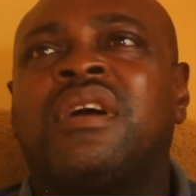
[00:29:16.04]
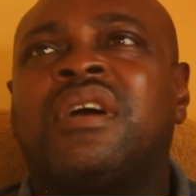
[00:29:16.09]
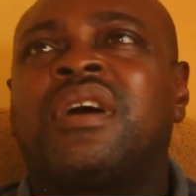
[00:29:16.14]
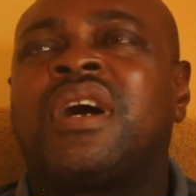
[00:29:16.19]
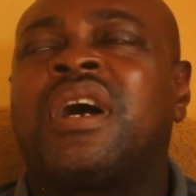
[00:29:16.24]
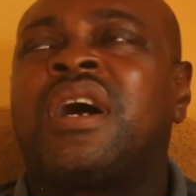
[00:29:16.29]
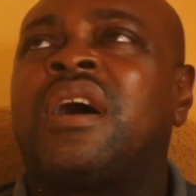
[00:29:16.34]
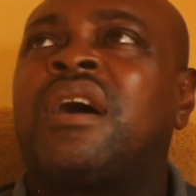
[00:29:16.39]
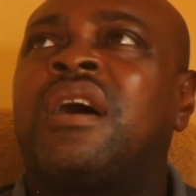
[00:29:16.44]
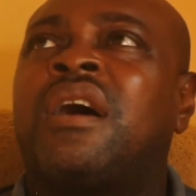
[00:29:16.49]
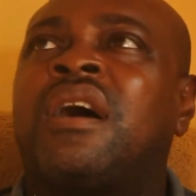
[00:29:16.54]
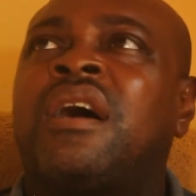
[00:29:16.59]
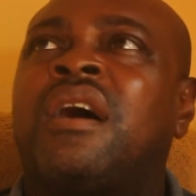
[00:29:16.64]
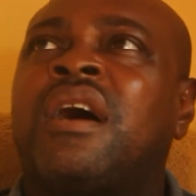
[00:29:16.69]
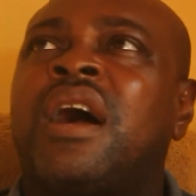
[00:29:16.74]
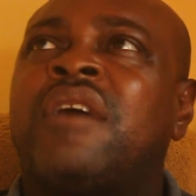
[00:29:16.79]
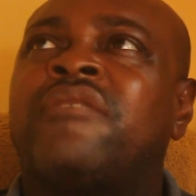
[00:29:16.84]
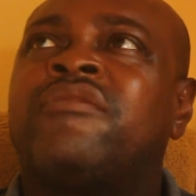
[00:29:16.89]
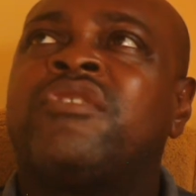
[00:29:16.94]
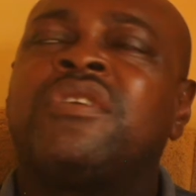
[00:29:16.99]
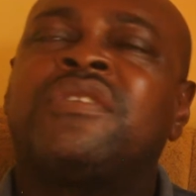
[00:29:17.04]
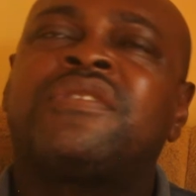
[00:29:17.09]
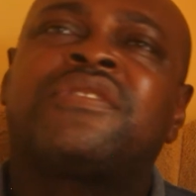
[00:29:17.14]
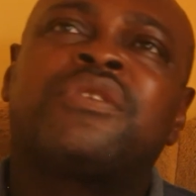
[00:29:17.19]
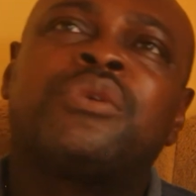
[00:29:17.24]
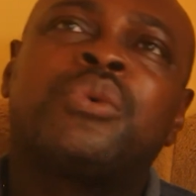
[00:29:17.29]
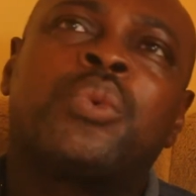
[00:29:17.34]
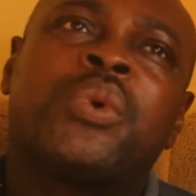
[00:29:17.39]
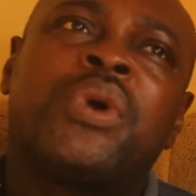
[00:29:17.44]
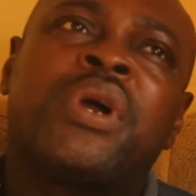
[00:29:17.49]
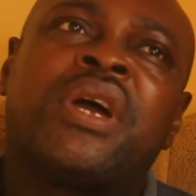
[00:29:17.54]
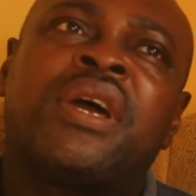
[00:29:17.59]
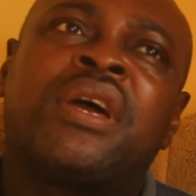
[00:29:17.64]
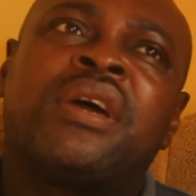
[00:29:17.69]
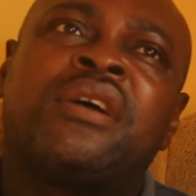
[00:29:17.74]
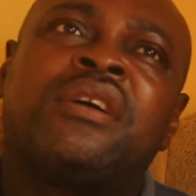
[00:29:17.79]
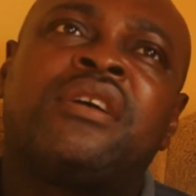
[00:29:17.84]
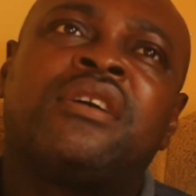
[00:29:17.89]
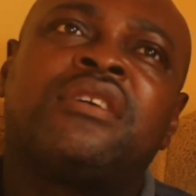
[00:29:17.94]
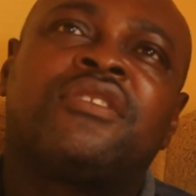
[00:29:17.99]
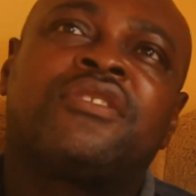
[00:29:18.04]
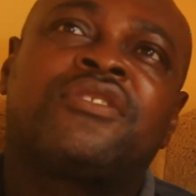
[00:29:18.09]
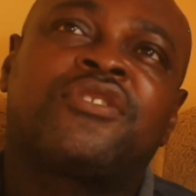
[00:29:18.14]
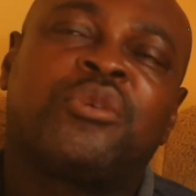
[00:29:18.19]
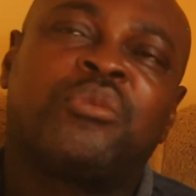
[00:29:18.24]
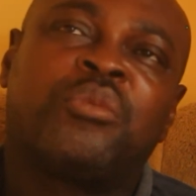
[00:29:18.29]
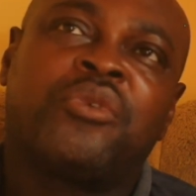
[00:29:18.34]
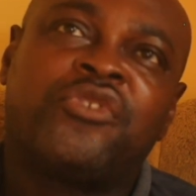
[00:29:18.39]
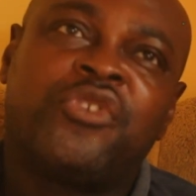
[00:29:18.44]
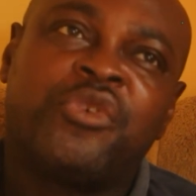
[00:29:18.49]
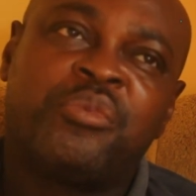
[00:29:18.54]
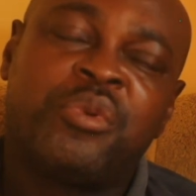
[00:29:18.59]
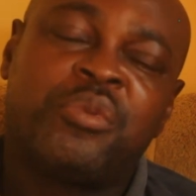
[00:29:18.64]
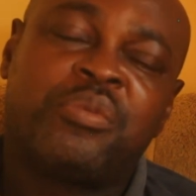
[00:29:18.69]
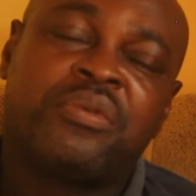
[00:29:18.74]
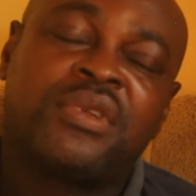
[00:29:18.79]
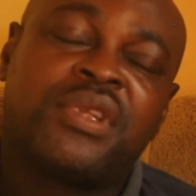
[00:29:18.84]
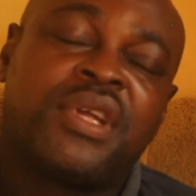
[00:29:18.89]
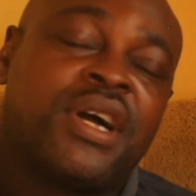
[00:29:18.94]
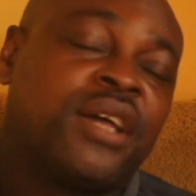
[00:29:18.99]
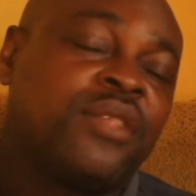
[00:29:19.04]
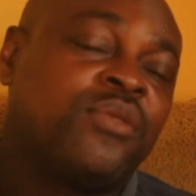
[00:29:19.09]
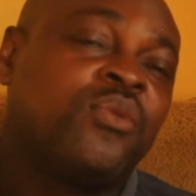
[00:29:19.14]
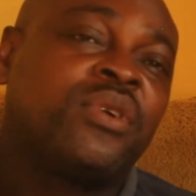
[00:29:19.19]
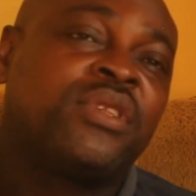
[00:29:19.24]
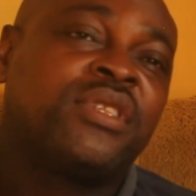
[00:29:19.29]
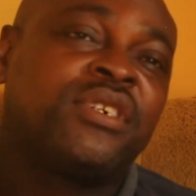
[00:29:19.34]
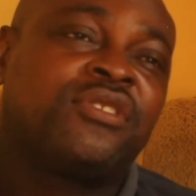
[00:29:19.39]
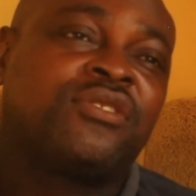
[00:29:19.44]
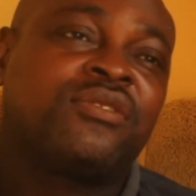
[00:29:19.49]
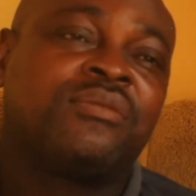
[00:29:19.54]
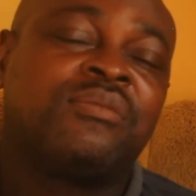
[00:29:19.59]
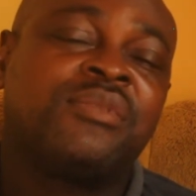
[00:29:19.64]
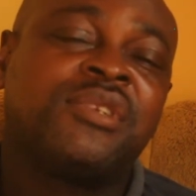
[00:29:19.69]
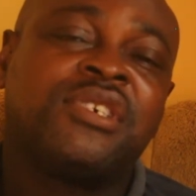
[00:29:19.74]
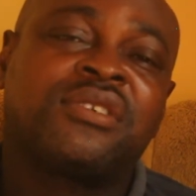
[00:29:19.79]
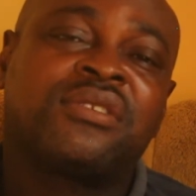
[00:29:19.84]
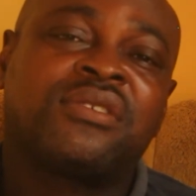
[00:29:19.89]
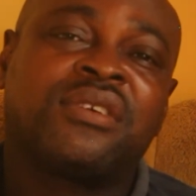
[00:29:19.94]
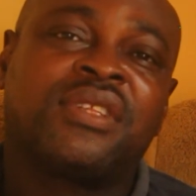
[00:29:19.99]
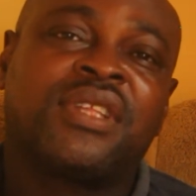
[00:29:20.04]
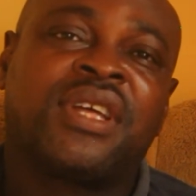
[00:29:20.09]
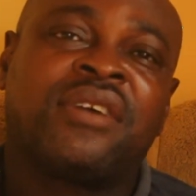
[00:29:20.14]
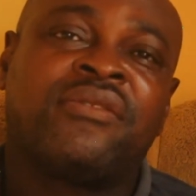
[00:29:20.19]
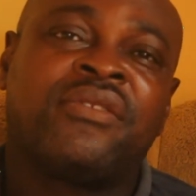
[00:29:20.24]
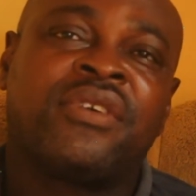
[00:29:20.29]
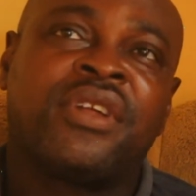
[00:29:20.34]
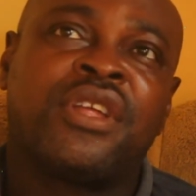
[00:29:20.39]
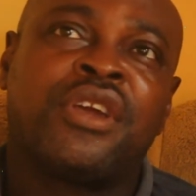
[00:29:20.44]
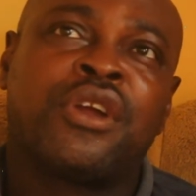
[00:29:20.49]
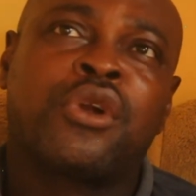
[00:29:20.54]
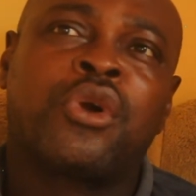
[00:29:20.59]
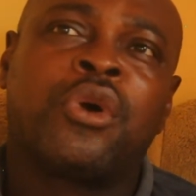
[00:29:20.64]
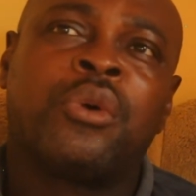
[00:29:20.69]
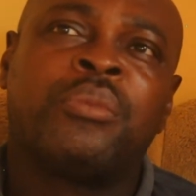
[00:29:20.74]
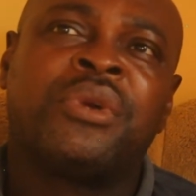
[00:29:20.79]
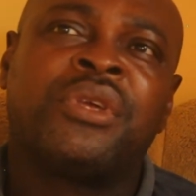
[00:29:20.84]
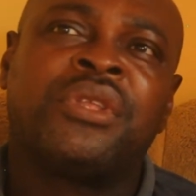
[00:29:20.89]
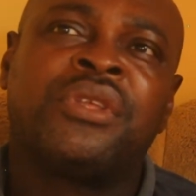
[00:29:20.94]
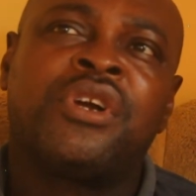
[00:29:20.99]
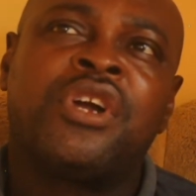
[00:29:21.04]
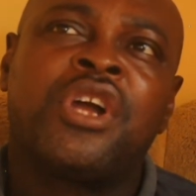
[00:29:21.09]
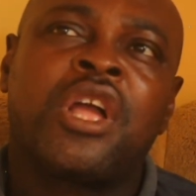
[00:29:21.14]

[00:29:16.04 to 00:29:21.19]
I've not seen where some of the people I wanted to mention are really coming.